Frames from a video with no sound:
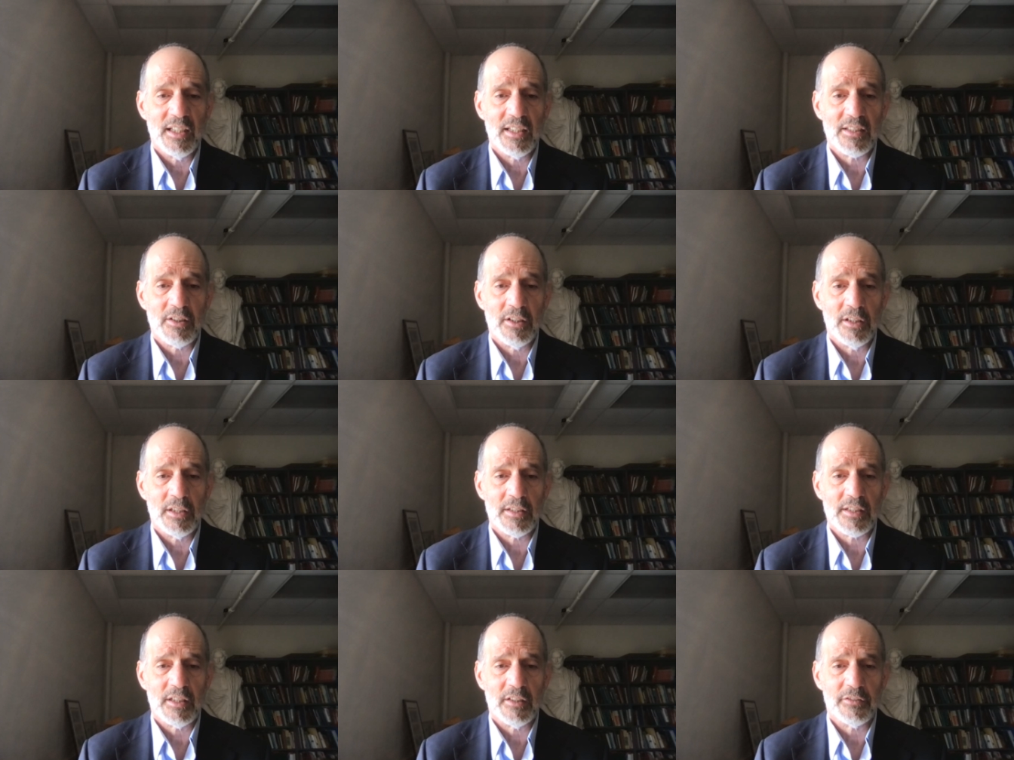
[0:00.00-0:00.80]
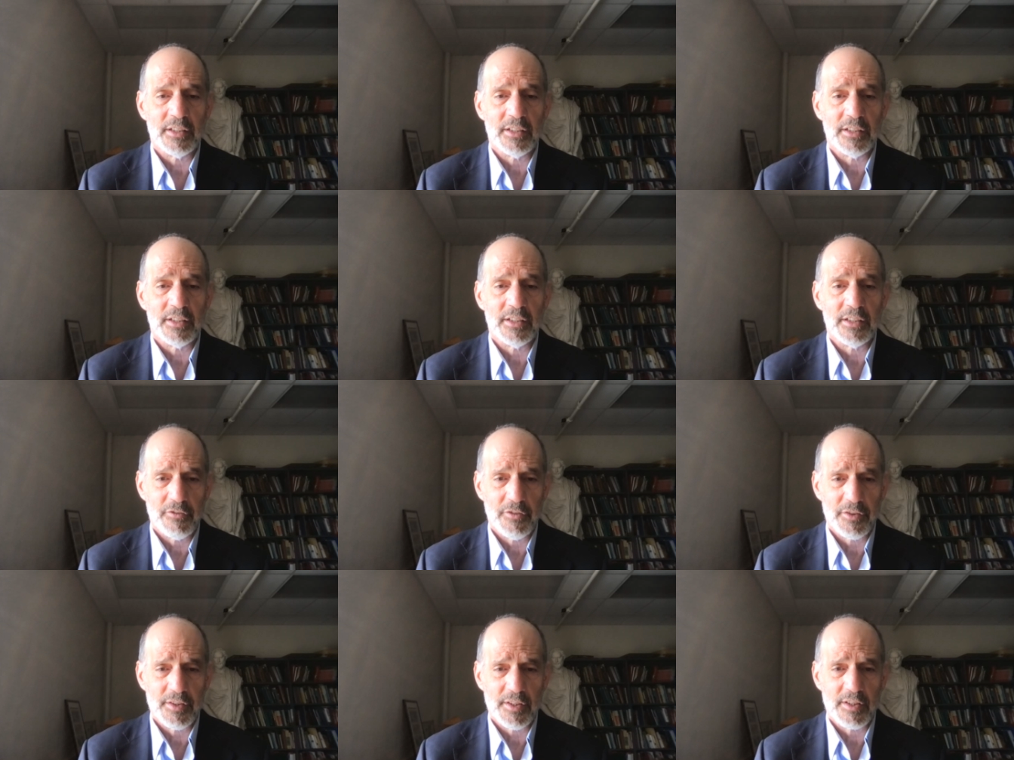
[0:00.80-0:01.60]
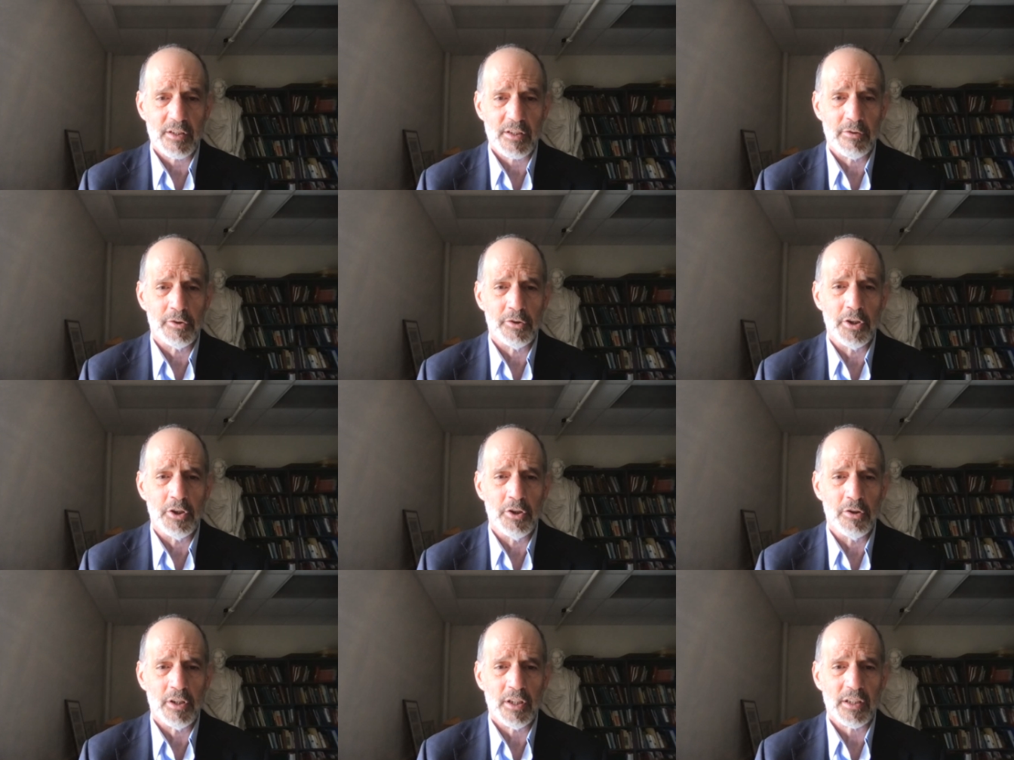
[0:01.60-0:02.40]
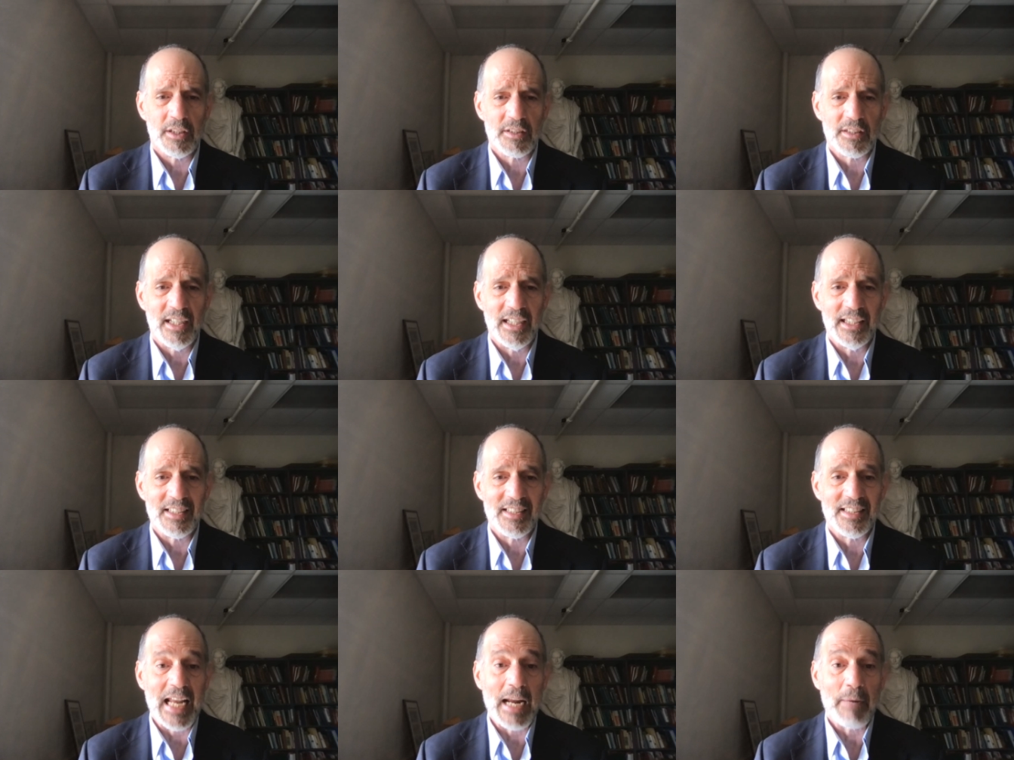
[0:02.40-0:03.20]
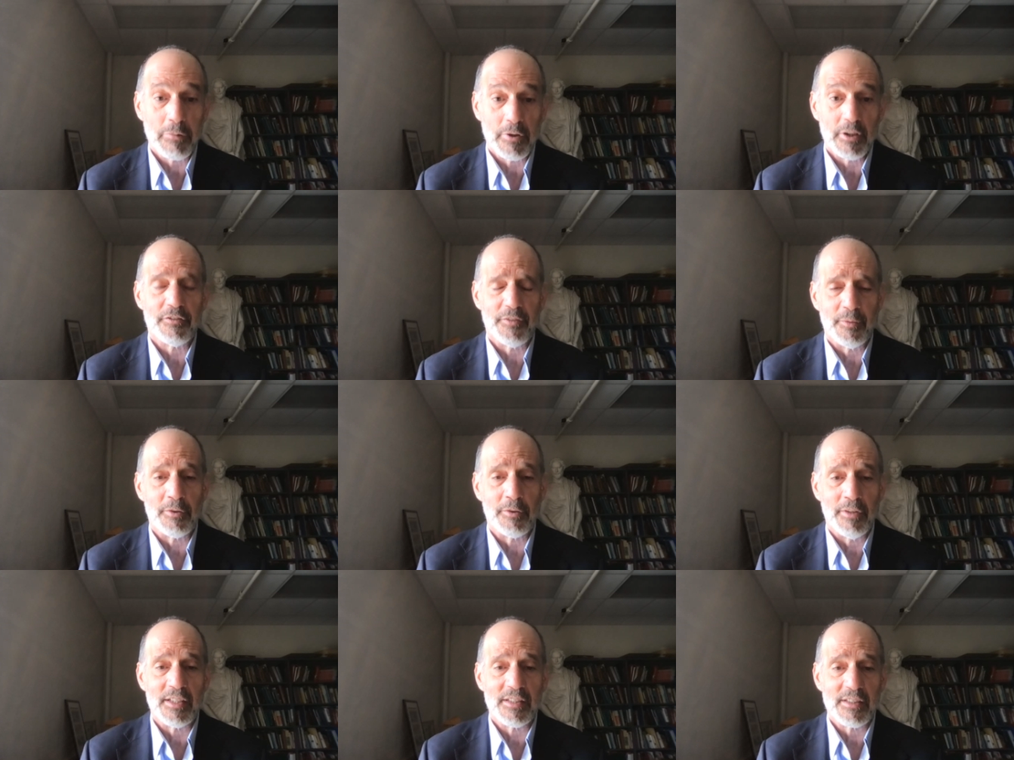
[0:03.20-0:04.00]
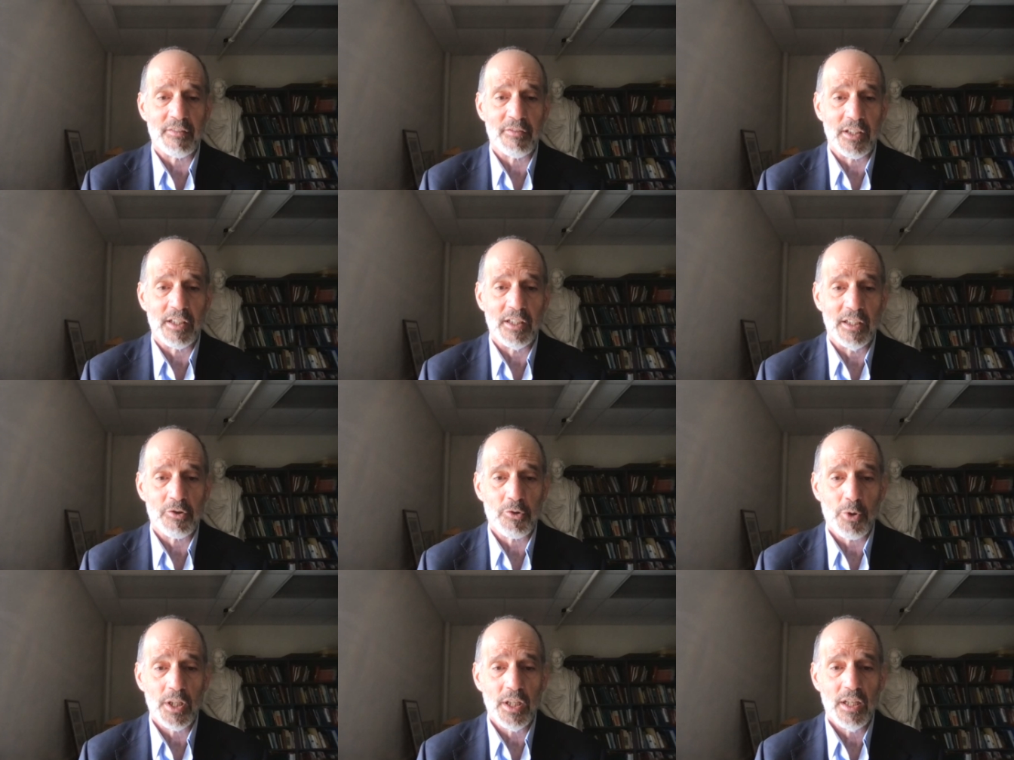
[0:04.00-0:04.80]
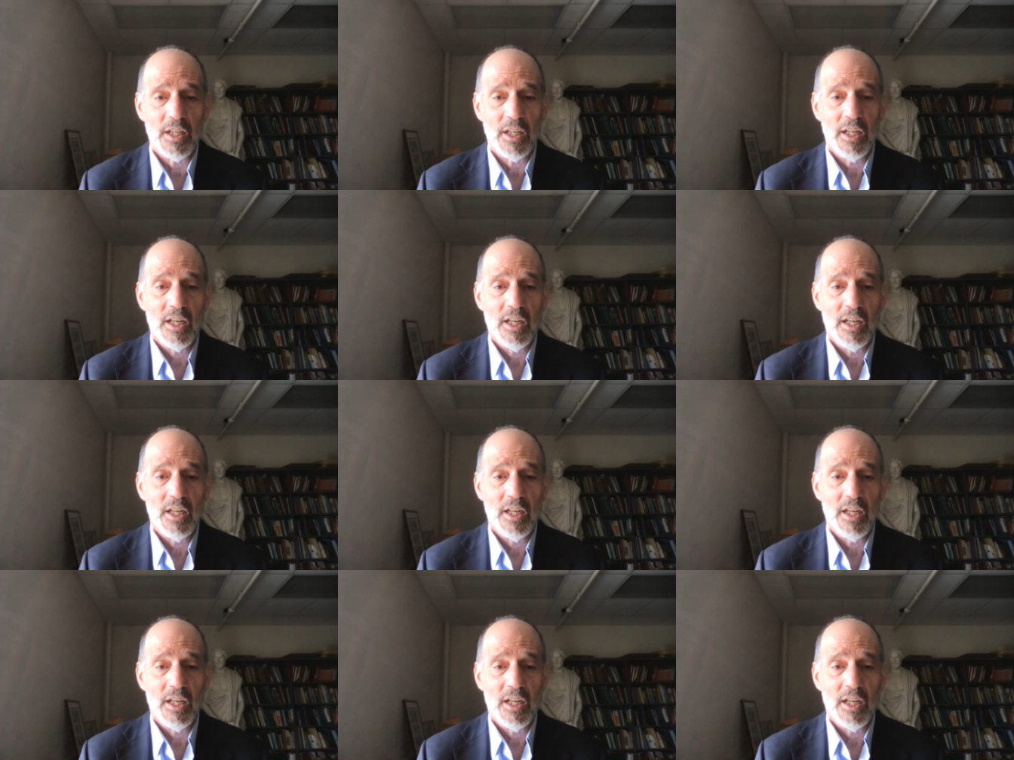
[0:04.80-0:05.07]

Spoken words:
It saw itself like San Francisco or New York as kind of separate from the rest of the country.